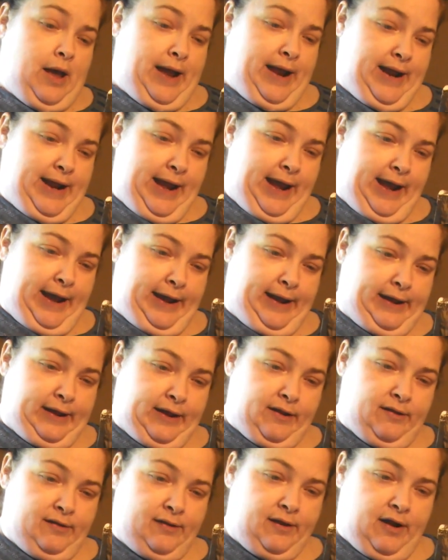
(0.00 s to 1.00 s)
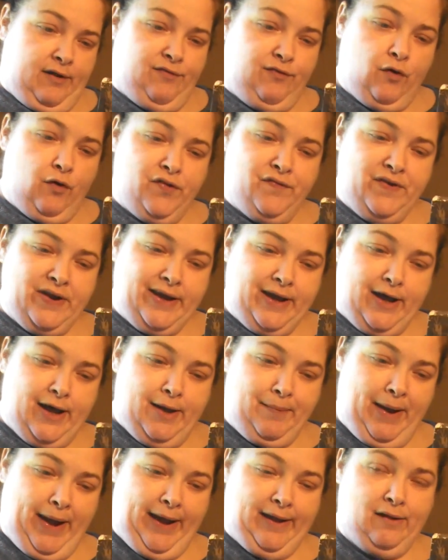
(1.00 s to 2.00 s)
It has 1/4 of a
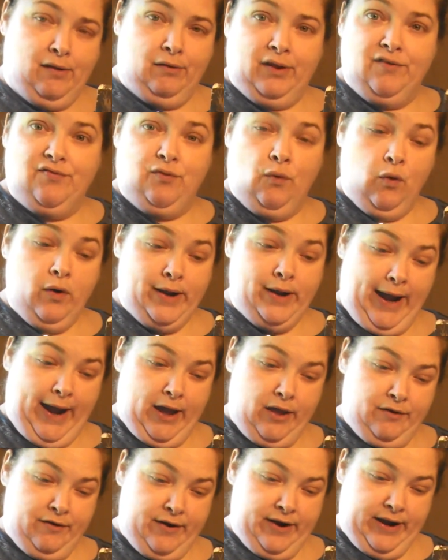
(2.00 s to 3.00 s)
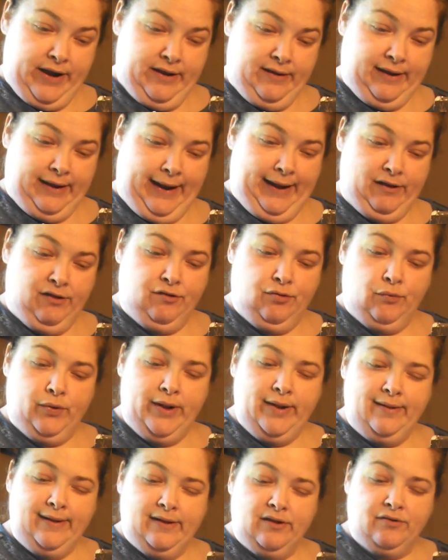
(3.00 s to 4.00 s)
cup, has only 4 calories. It has
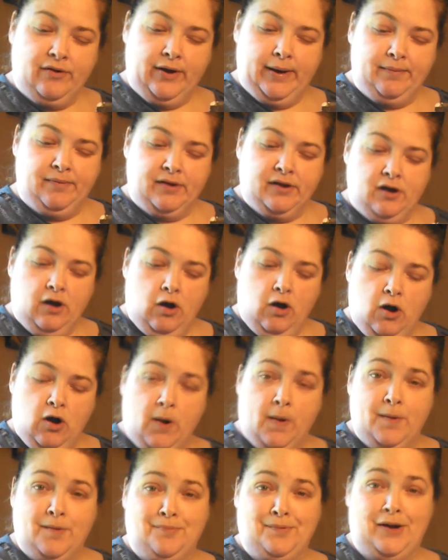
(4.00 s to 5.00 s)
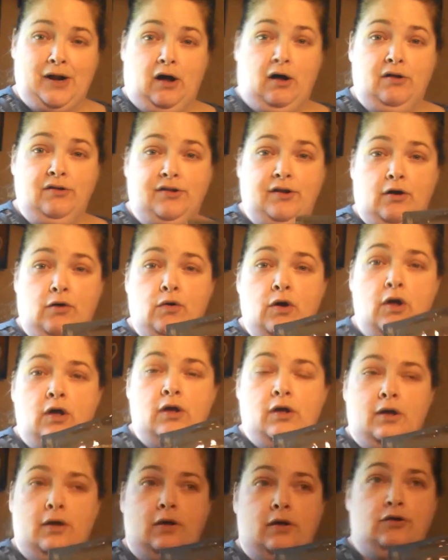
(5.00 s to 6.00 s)
26 grams of carbs, but also
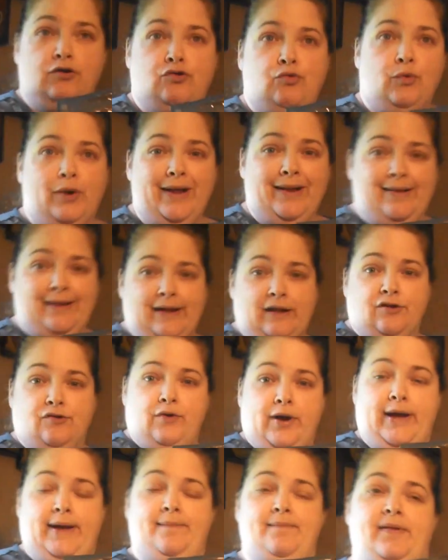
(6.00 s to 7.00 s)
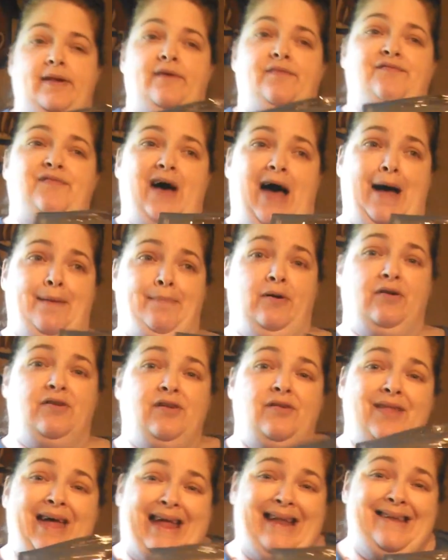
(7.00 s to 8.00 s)
26 grams of fiber.
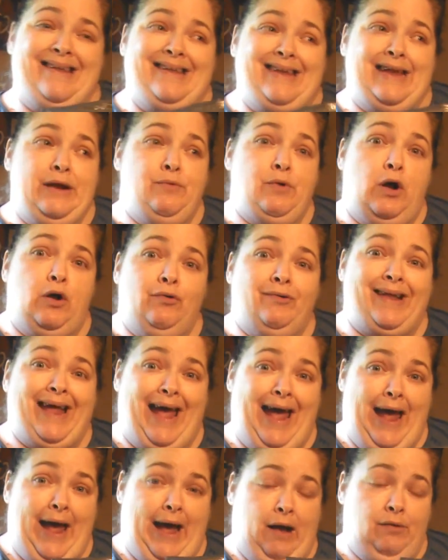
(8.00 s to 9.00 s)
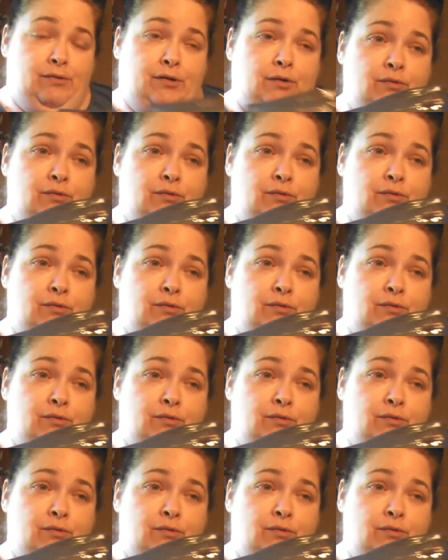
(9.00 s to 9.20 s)
So that zeroes out.